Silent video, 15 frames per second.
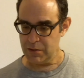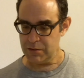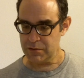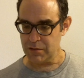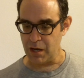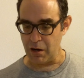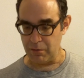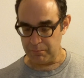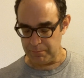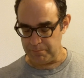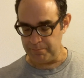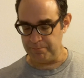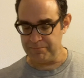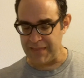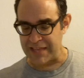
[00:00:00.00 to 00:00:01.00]
So
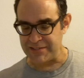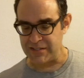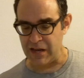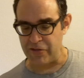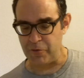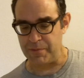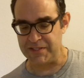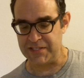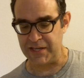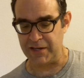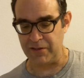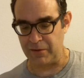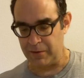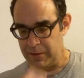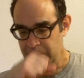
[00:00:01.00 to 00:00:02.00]
that's another
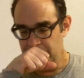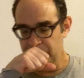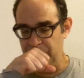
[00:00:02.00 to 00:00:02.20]
particular